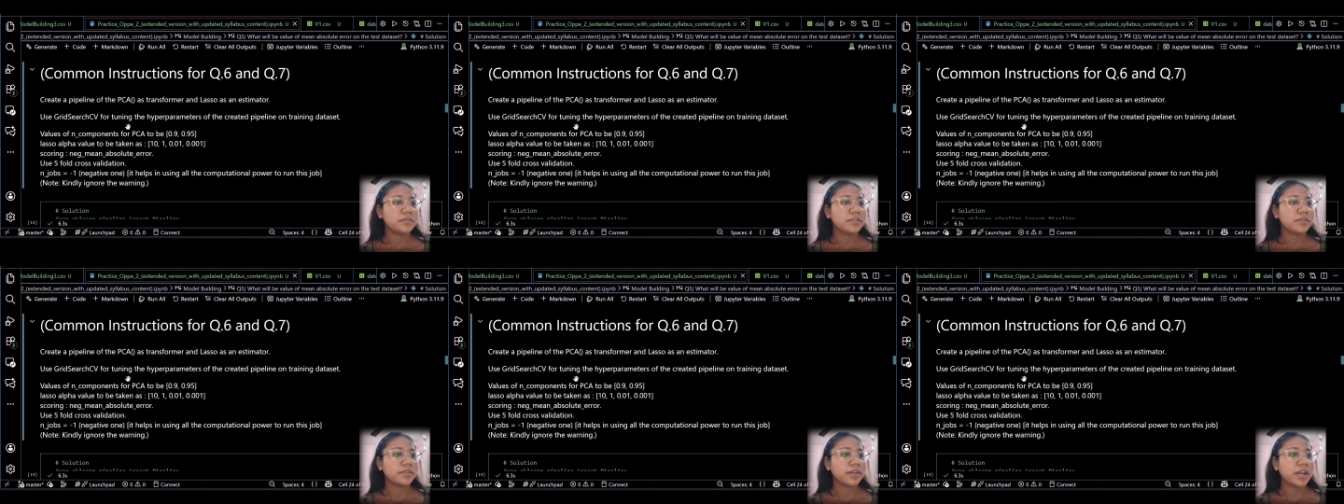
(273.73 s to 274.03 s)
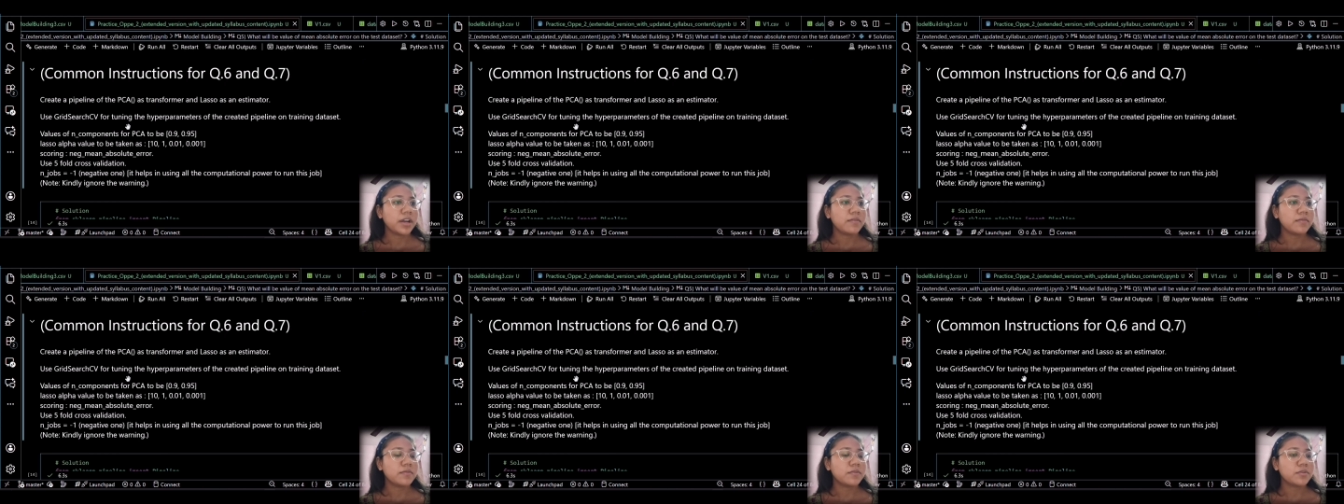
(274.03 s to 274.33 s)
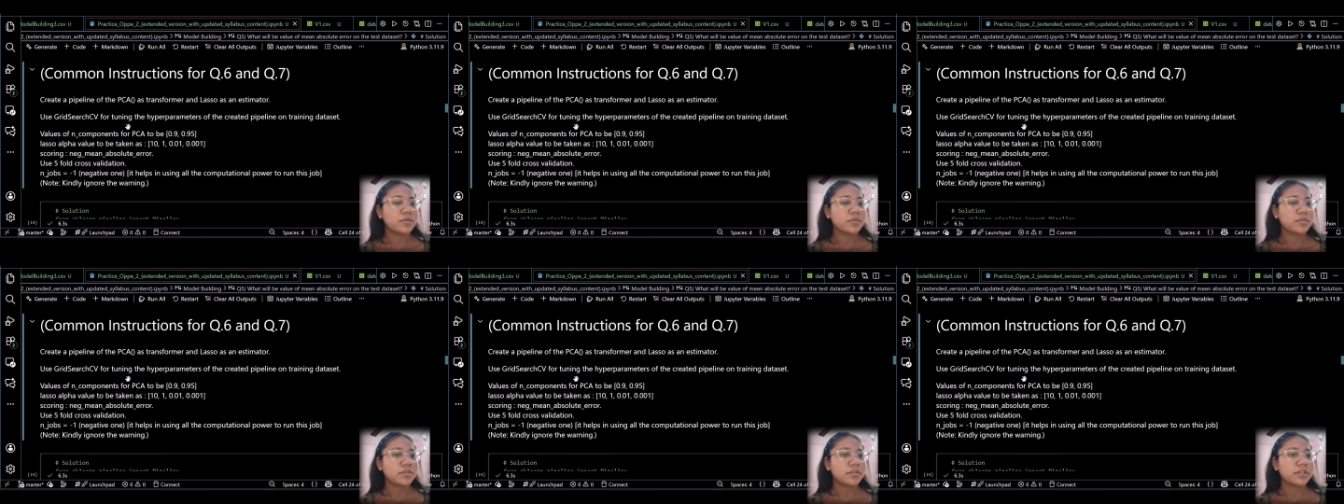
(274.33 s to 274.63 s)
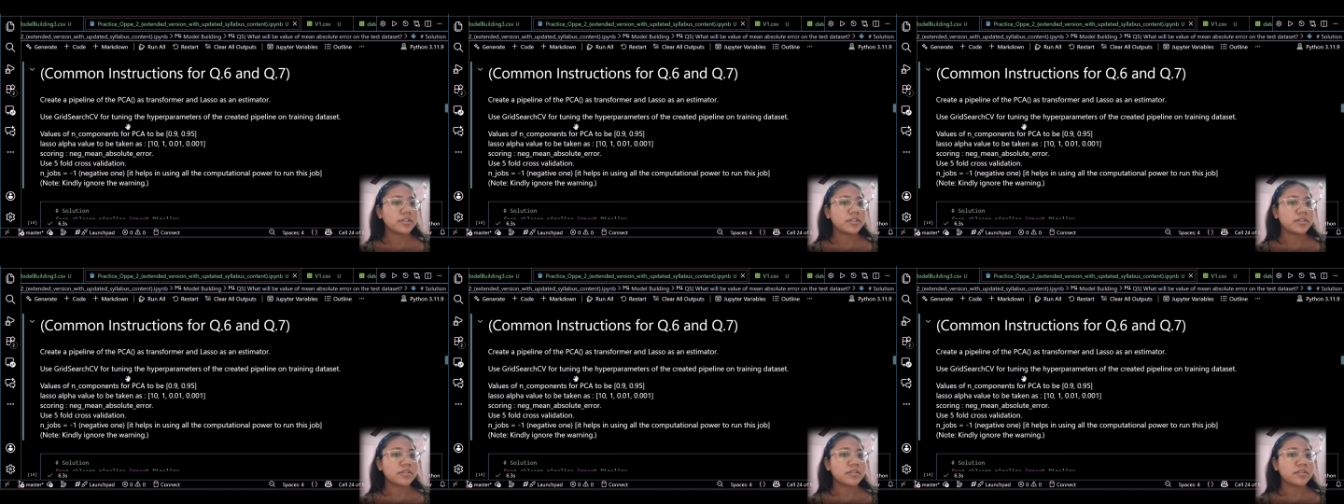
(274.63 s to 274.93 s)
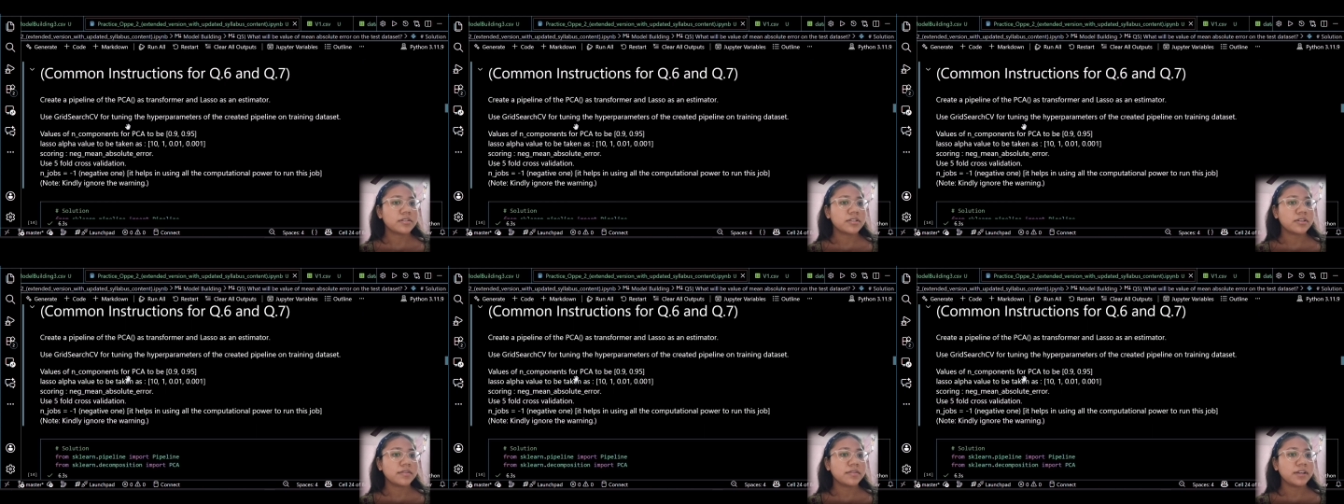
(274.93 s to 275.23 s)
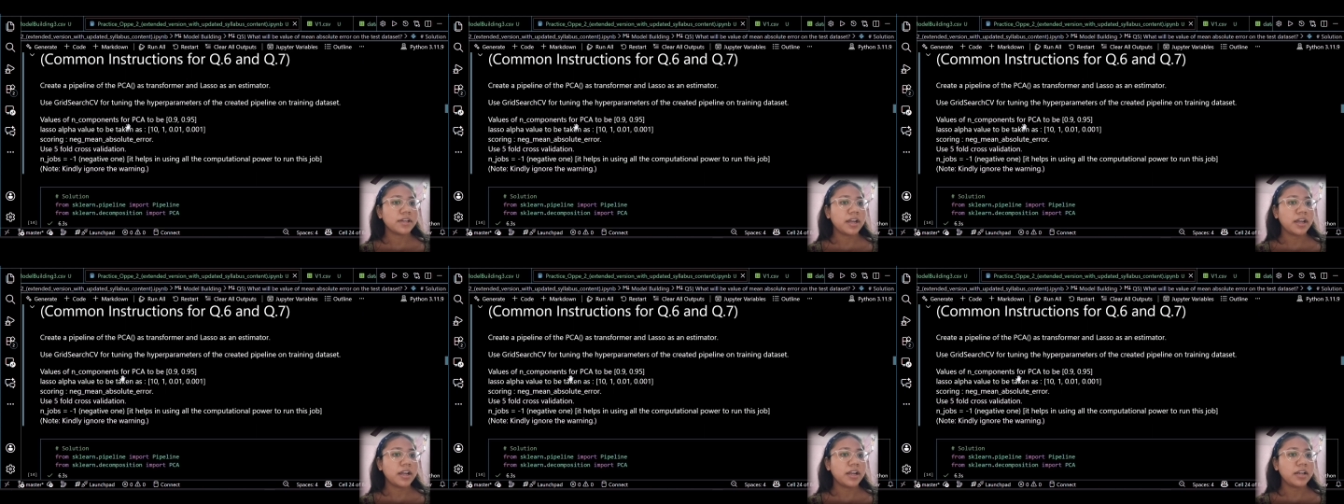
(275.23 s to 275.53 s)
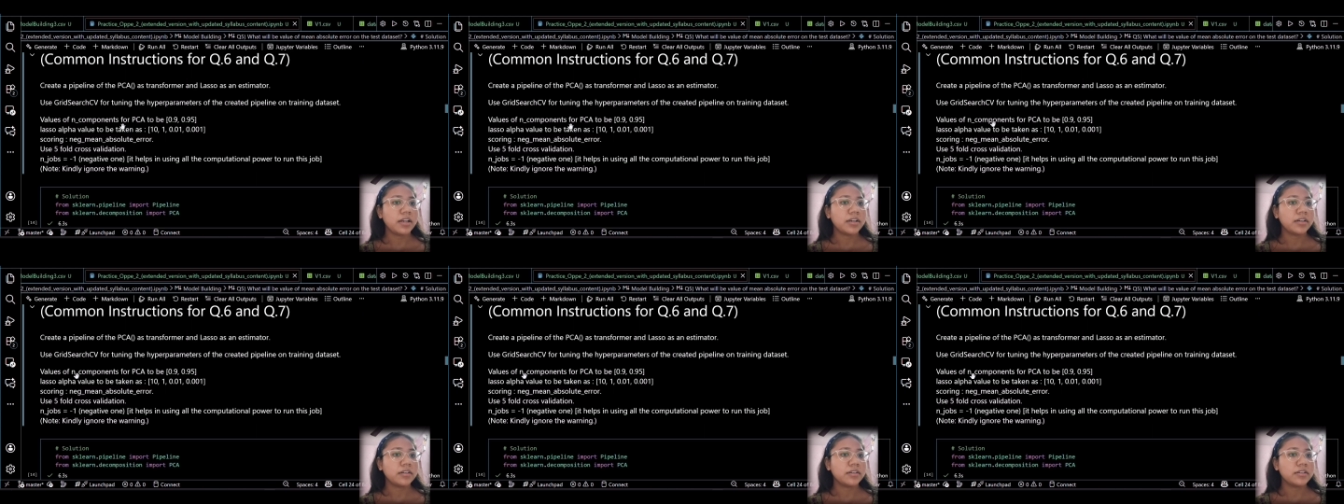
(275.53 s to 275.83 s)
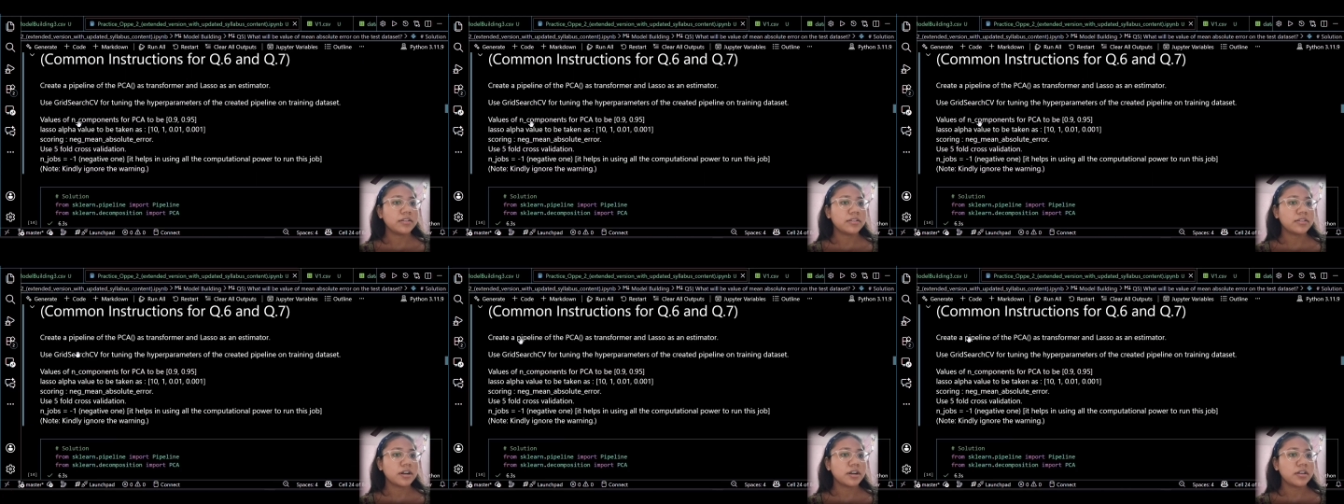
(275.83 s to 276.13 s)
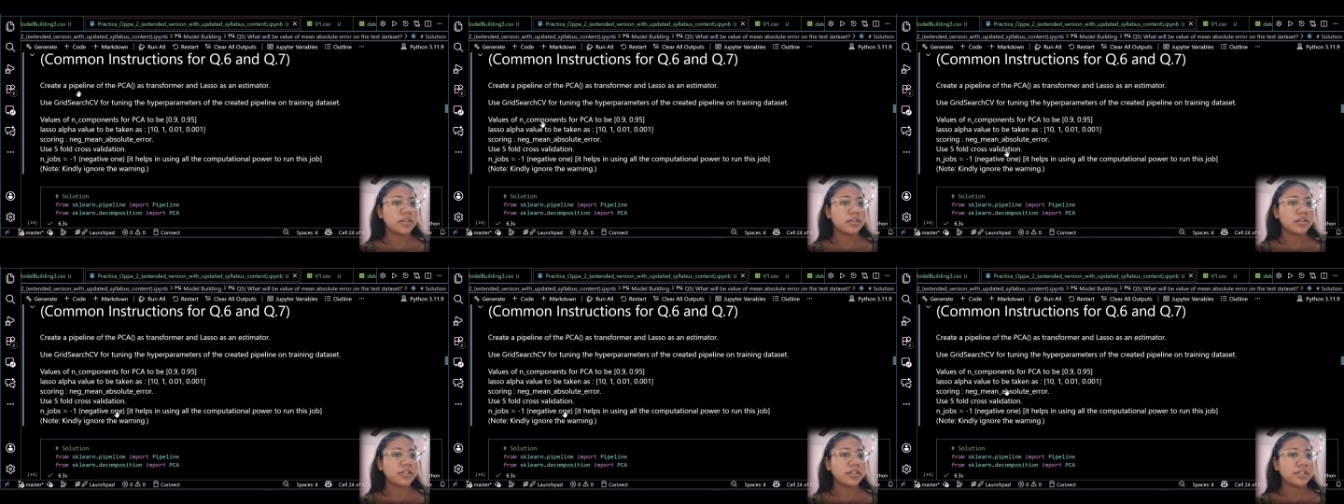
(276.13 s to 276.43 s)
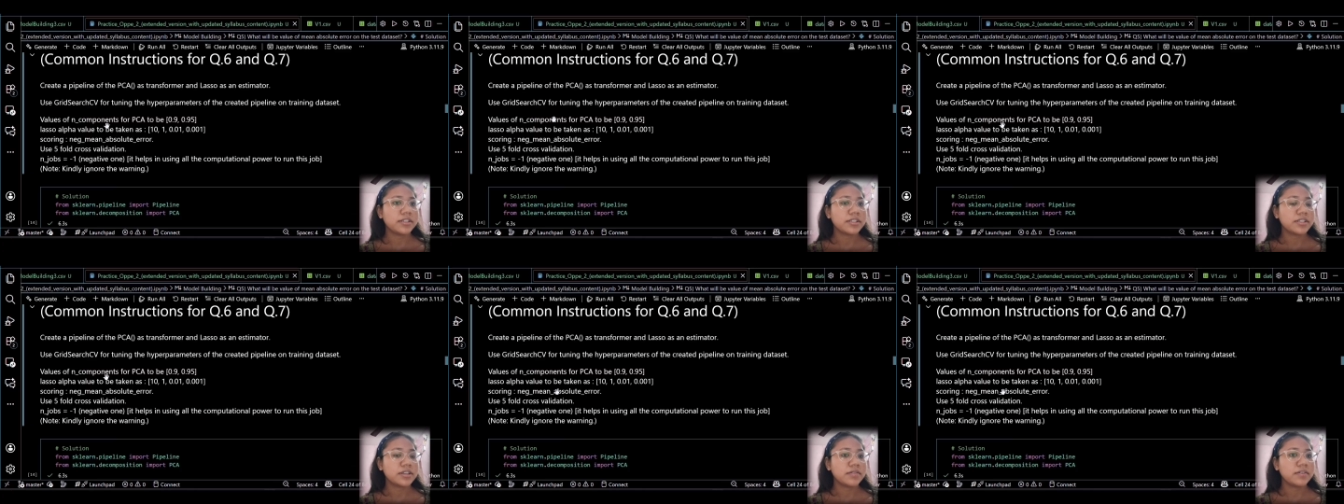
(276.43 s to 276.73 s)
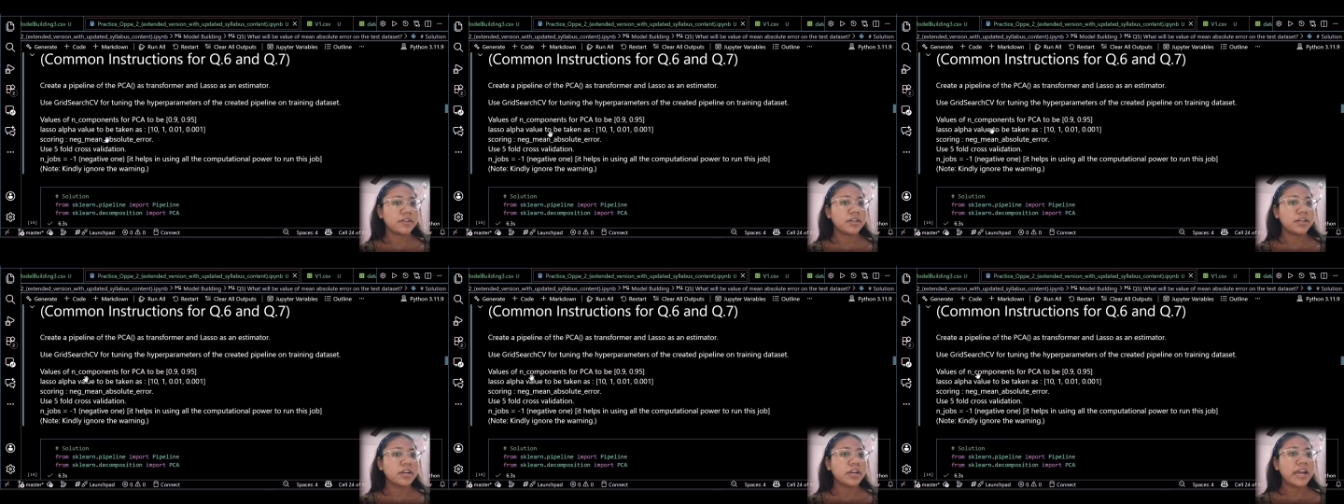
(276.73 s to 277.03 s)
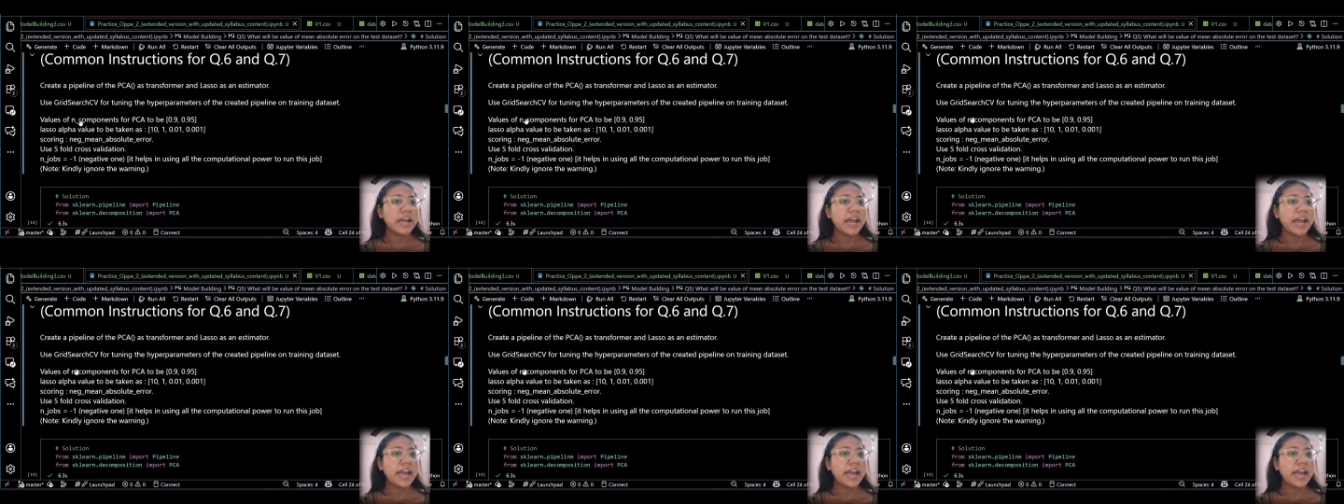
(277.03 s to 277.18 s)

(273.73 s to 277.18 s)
We have to use grid search CV, and these are the things given.